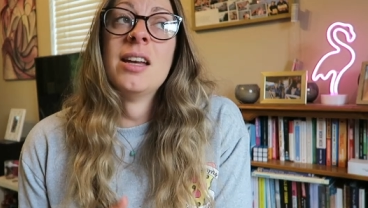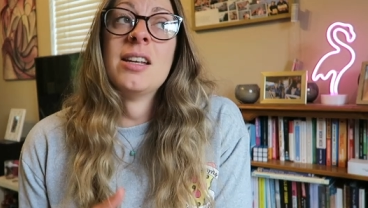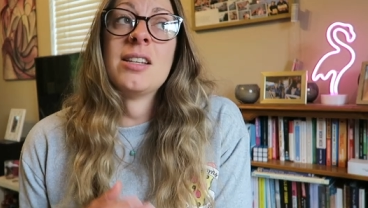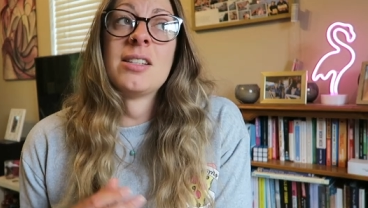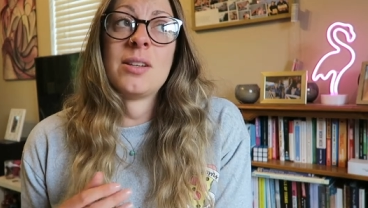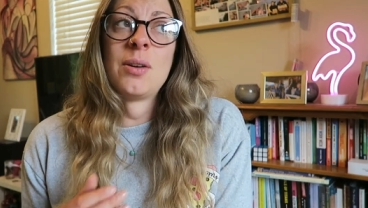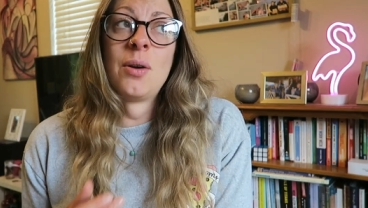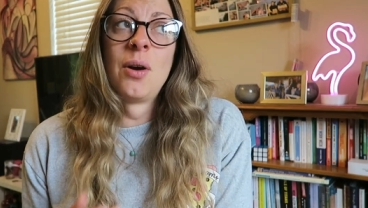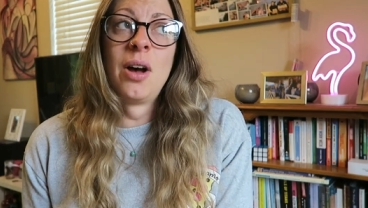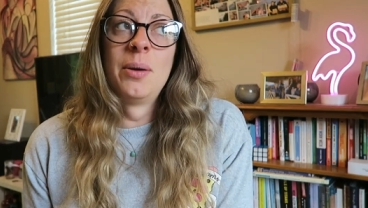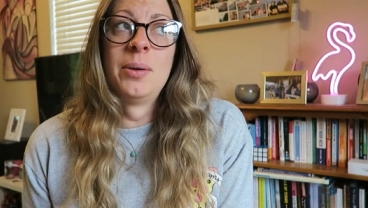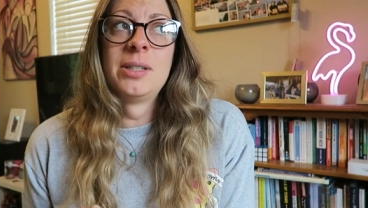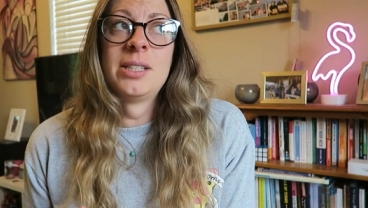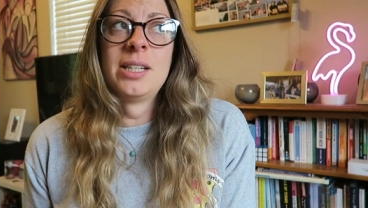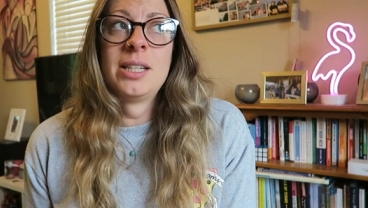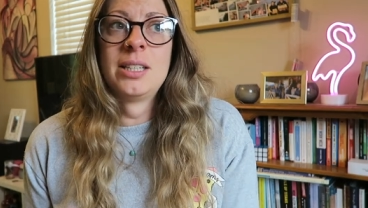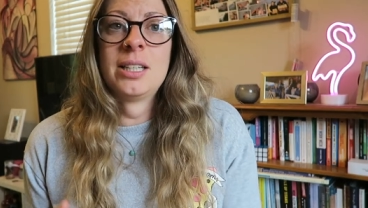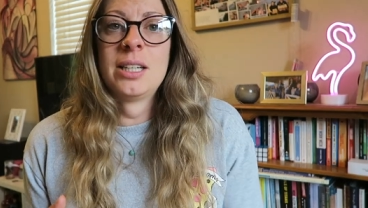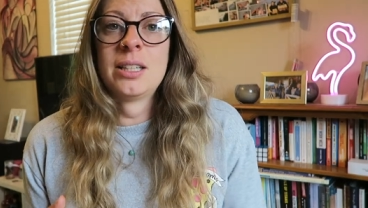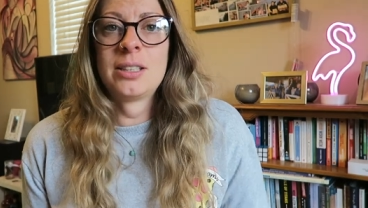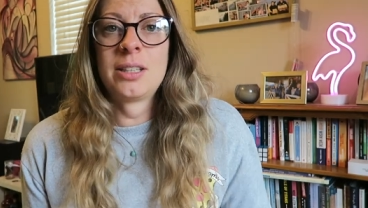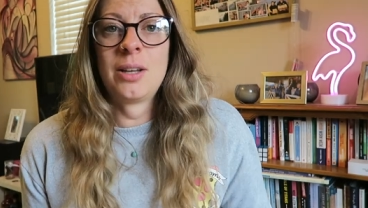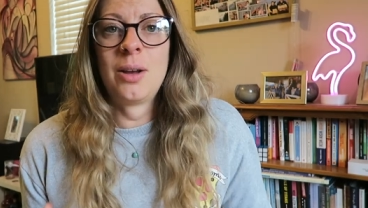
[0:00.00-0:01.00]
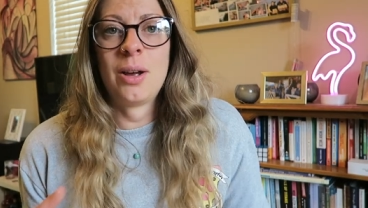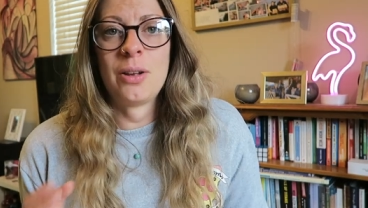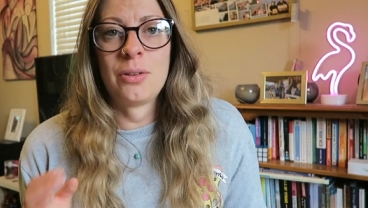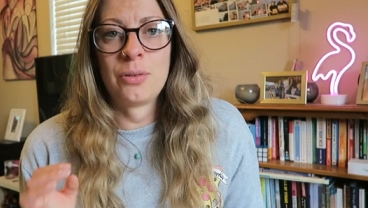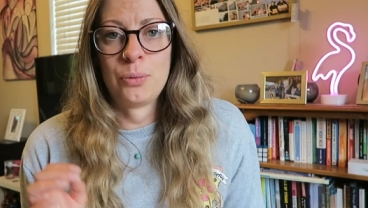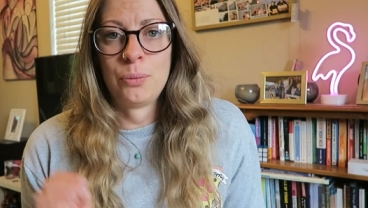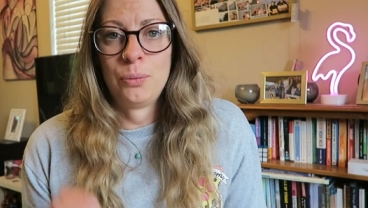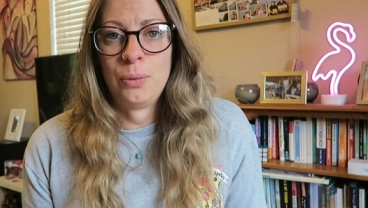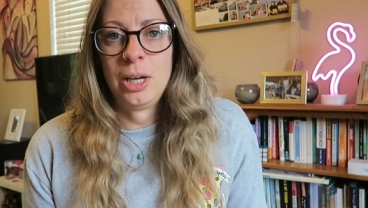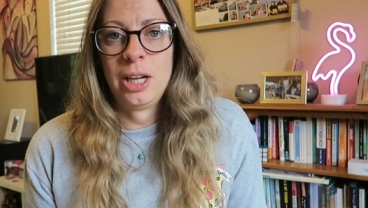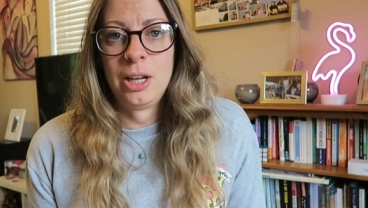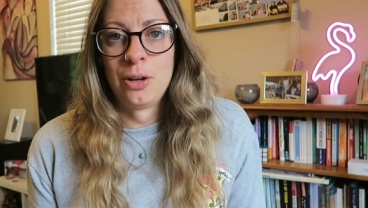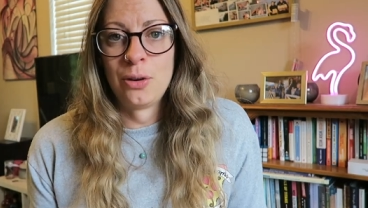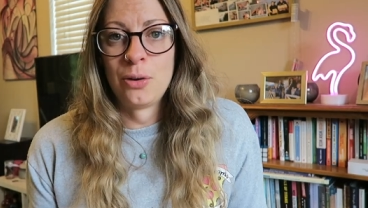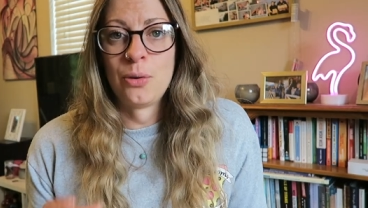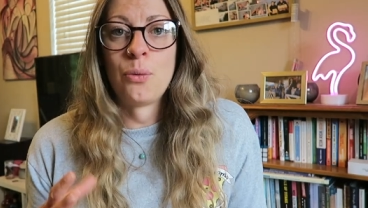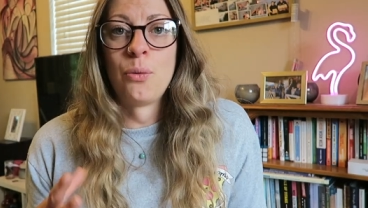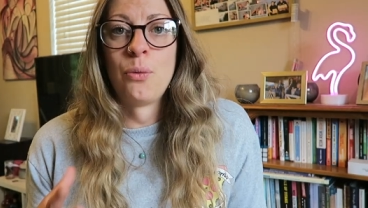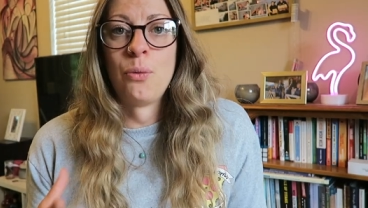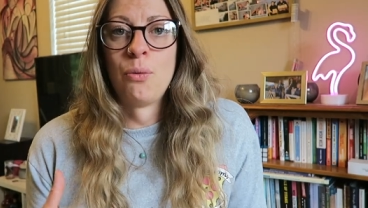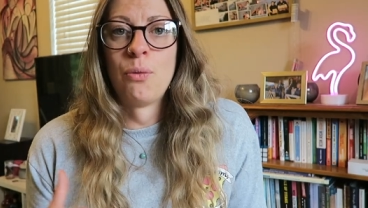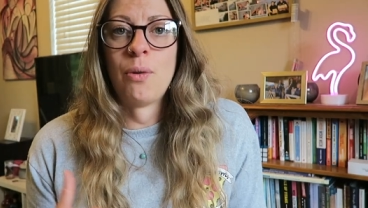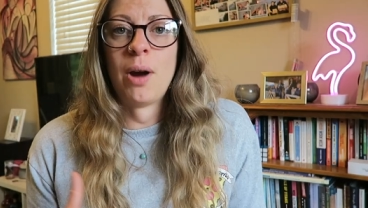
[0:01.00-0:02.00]
So I would say Tesco has a really good
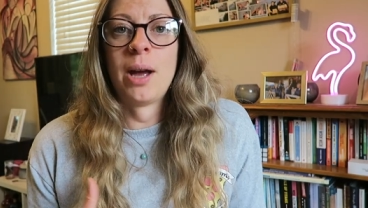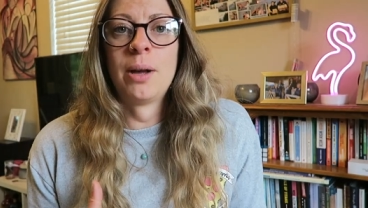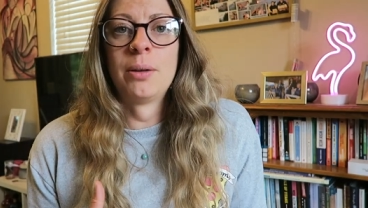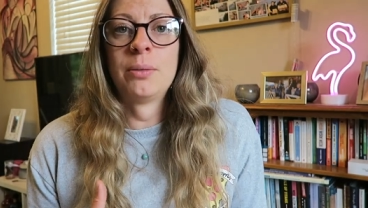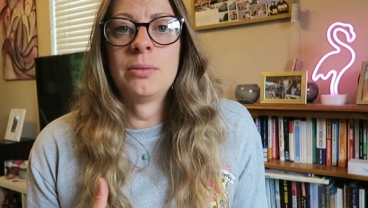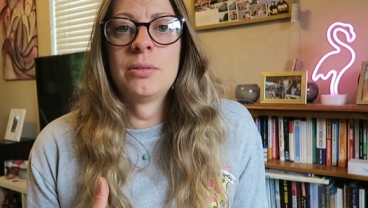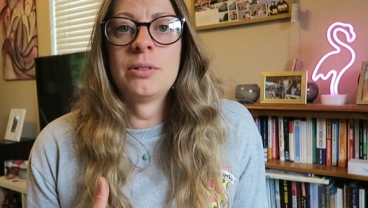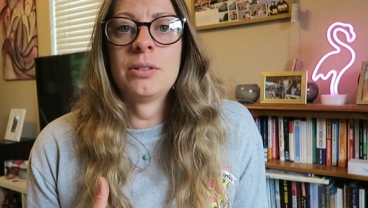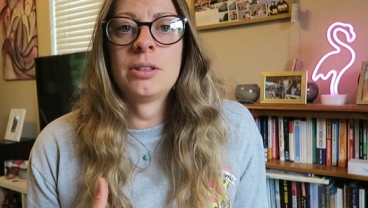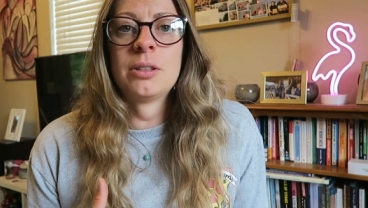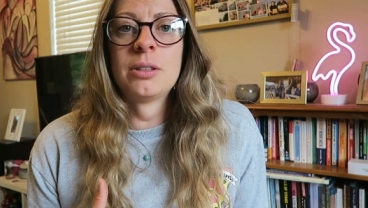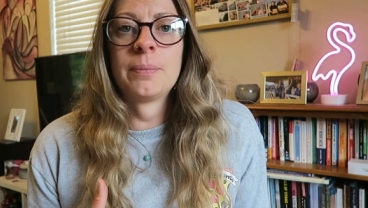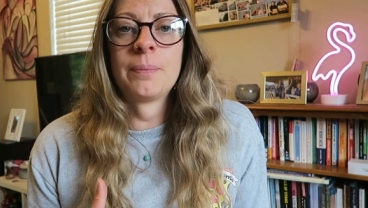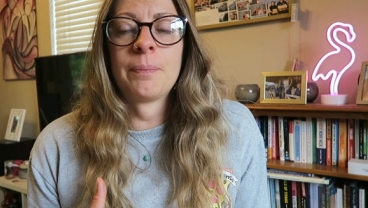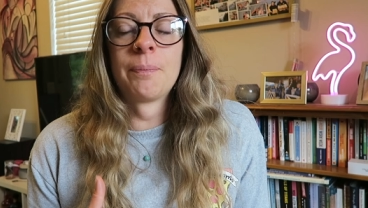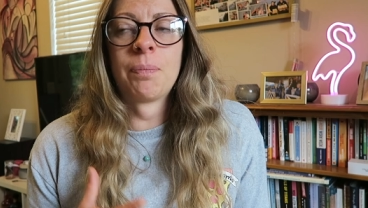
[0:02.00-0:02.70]
all round